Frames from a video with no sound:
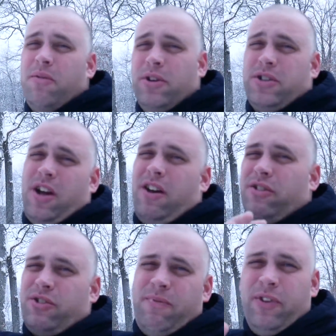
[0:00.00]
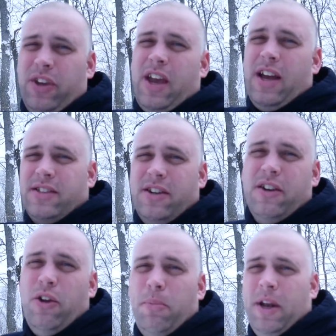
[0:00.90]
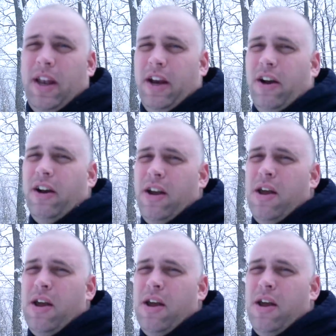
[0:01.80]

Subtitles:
which I'll fill you guys in a little bit later.